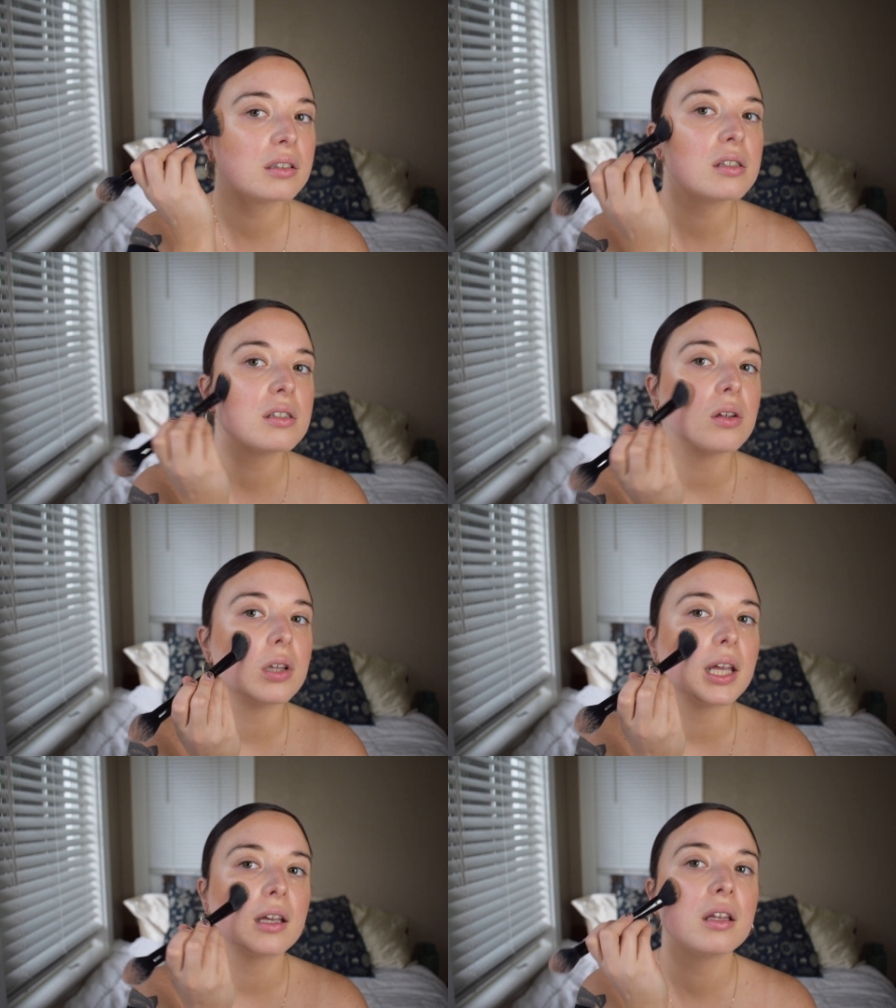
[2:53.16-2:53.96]
So
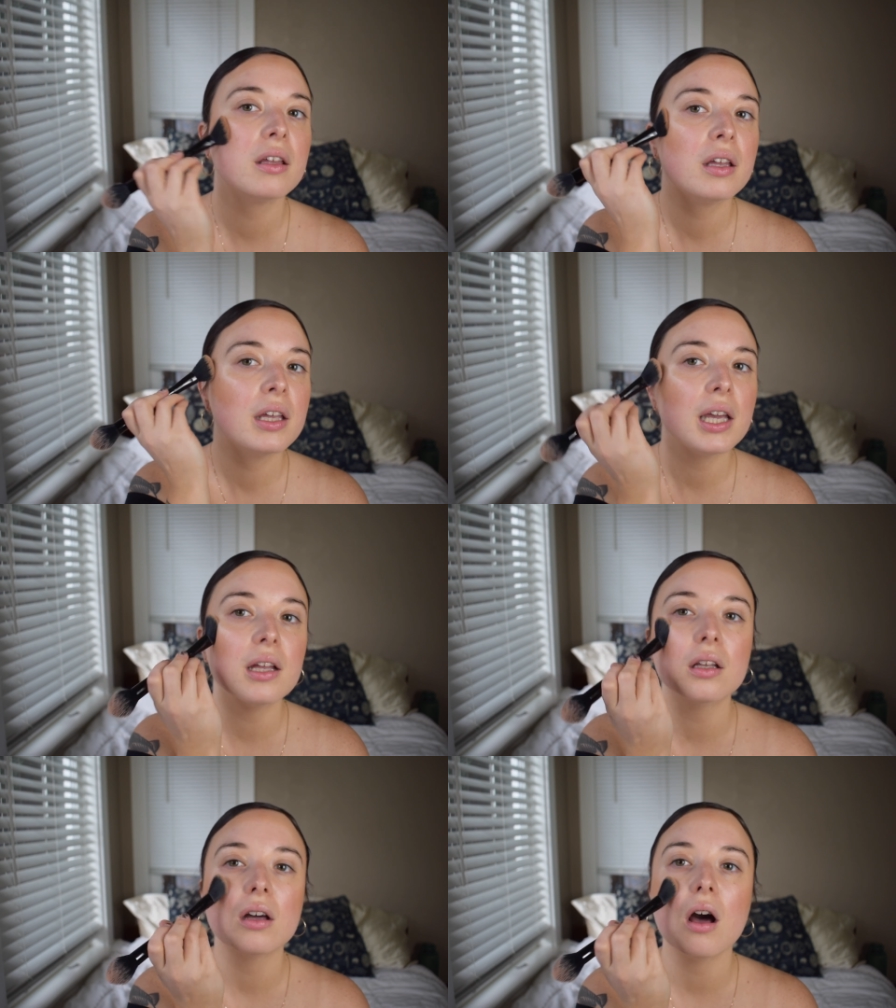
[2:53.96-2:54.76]
like
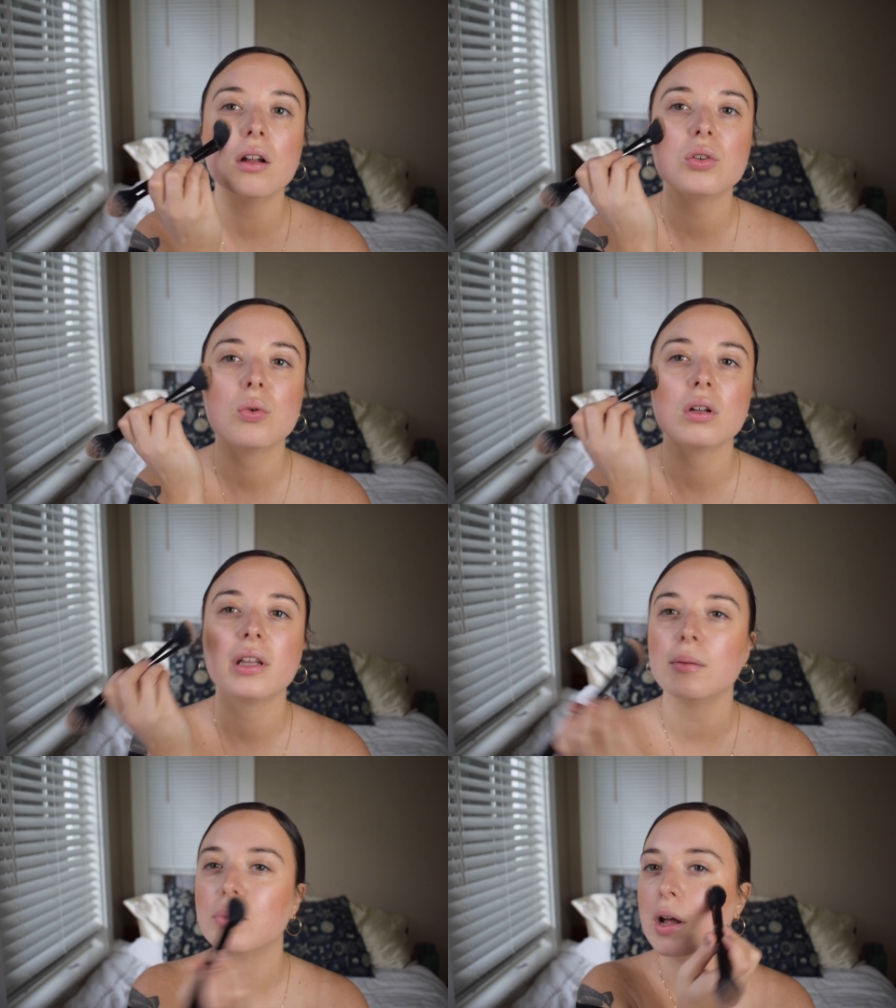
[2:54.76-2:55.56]
in the contour,
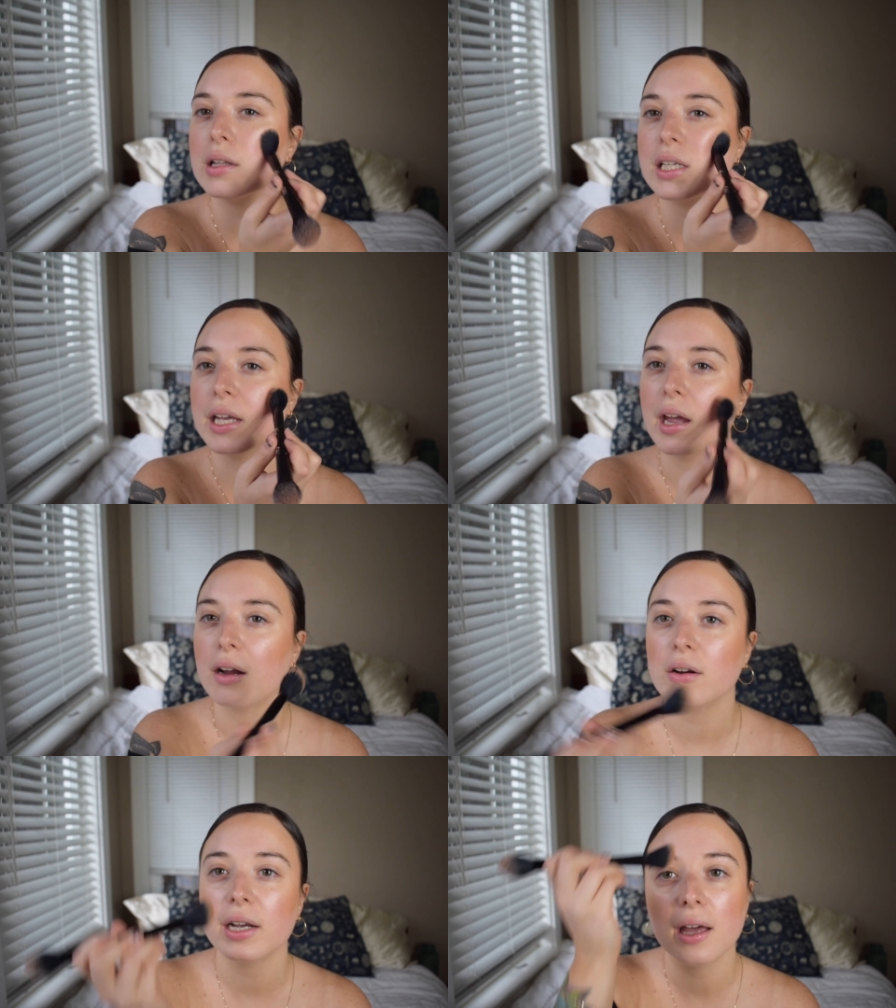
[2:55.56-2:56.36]
like bronzing
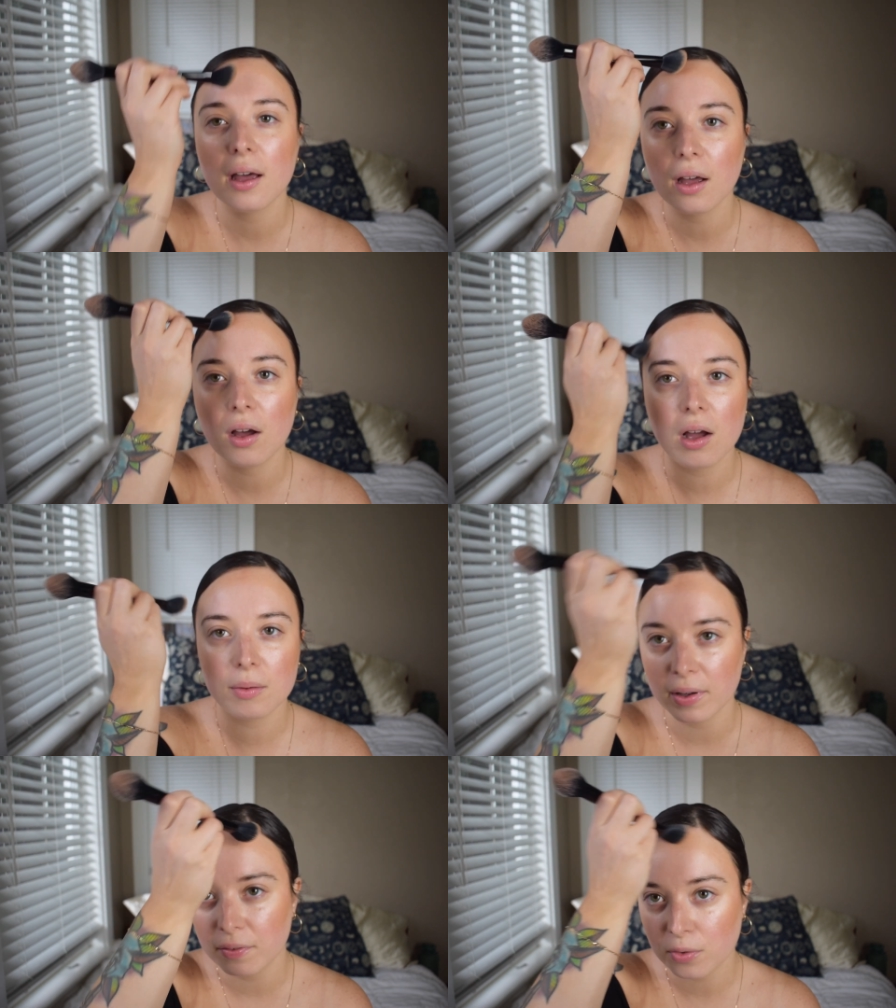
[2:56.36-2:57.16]
area
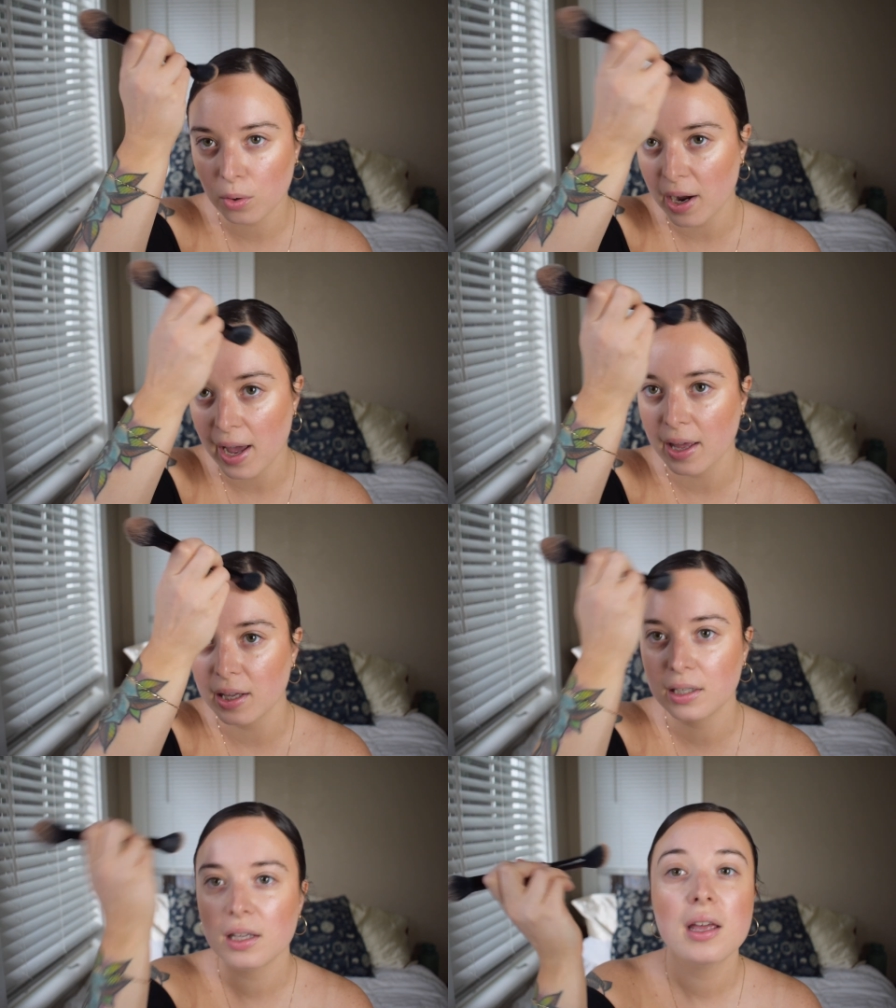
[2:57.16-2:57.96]
on my
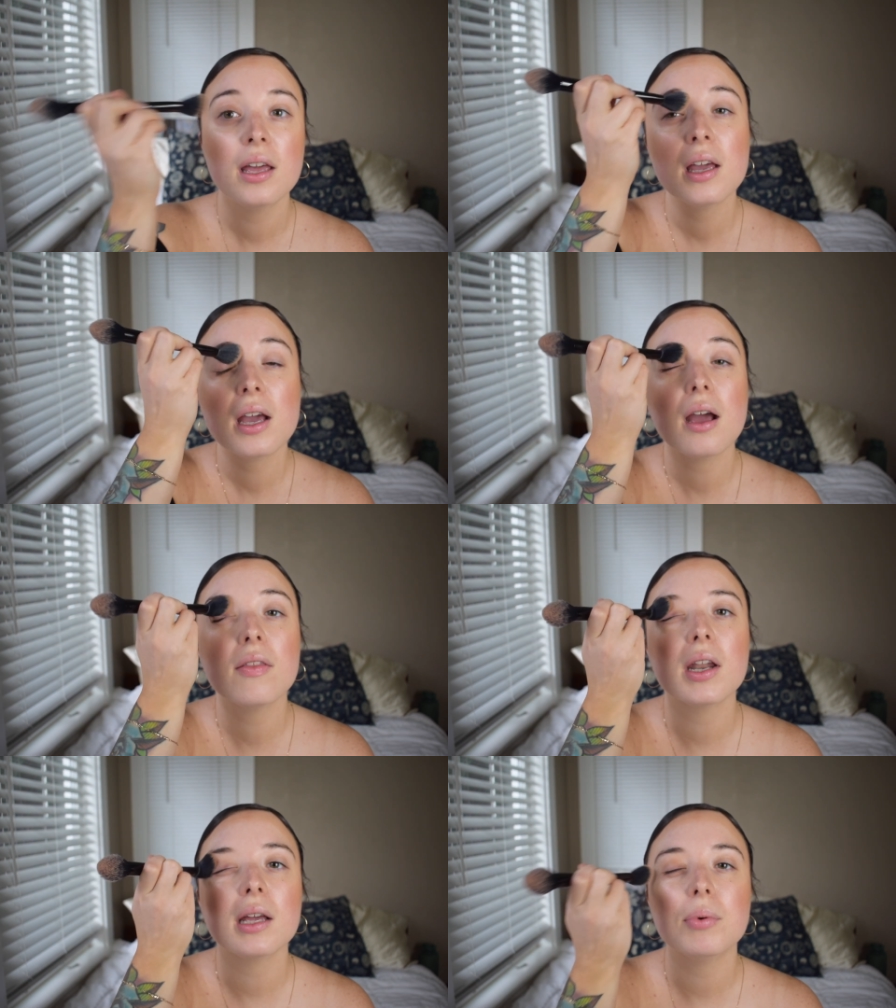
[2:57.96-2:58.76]
forehead,
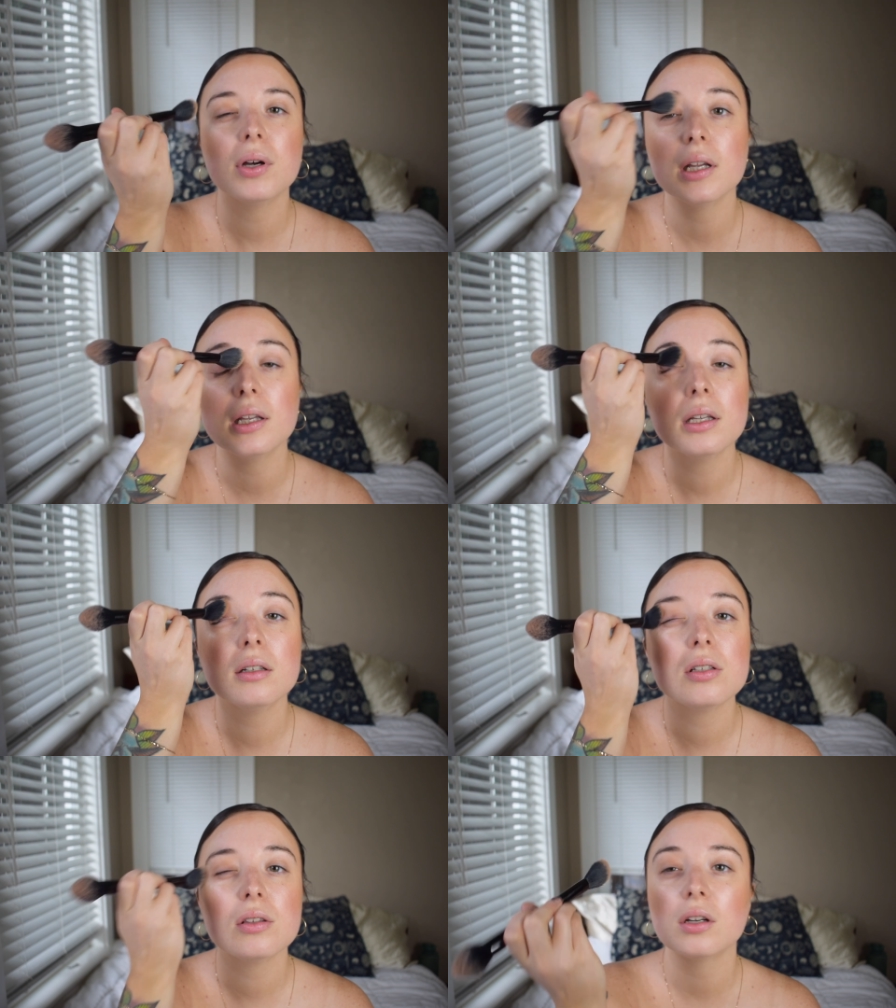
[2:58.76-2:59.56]
and then I put it
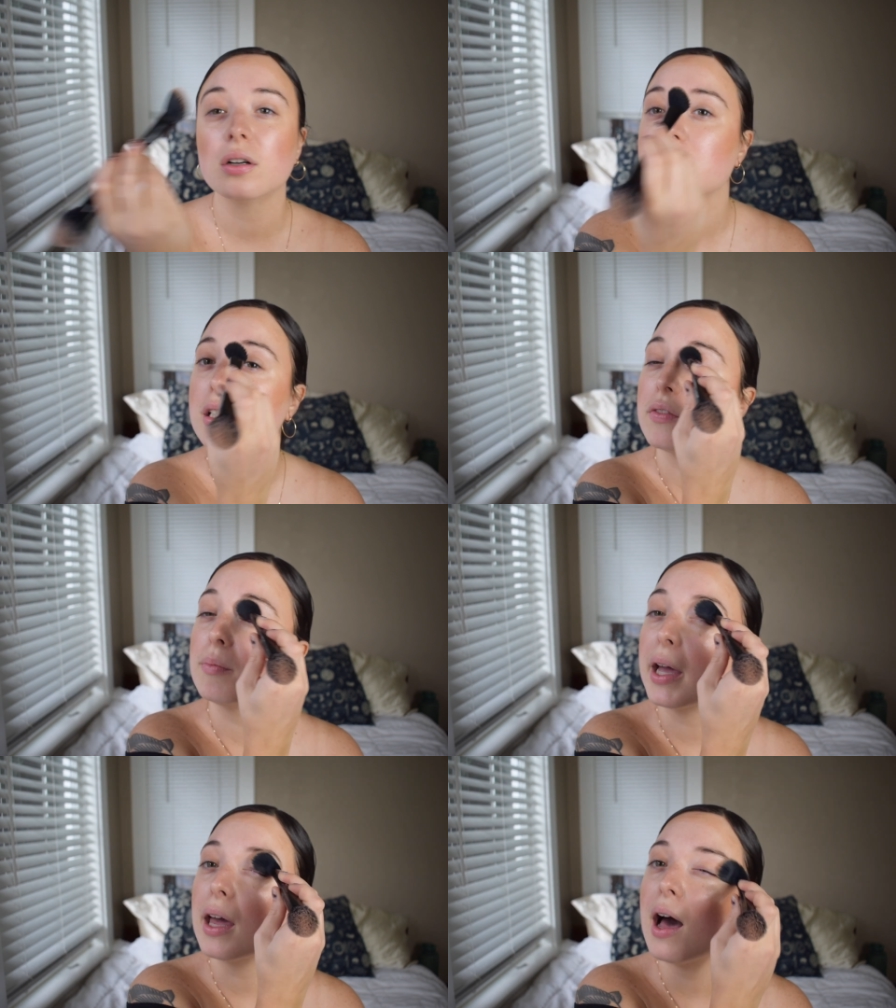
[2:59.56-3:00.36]
into the crease of
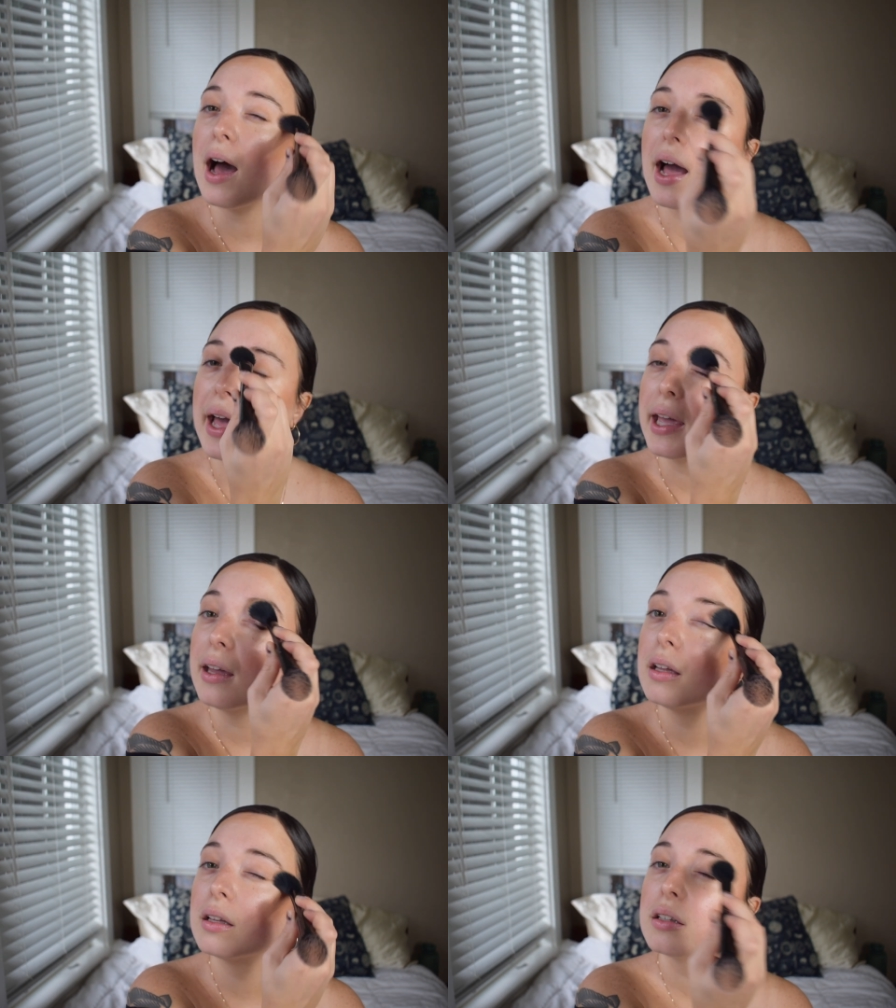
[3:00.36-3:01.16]
my
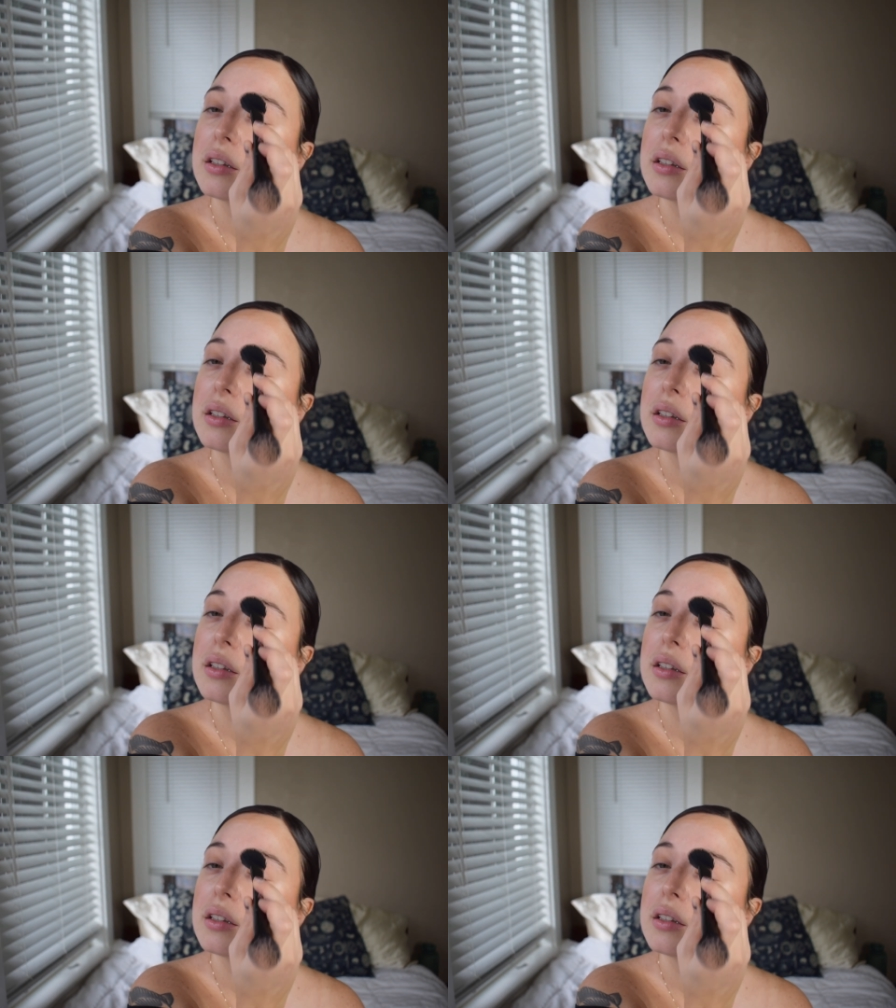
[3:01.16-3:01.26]
eye.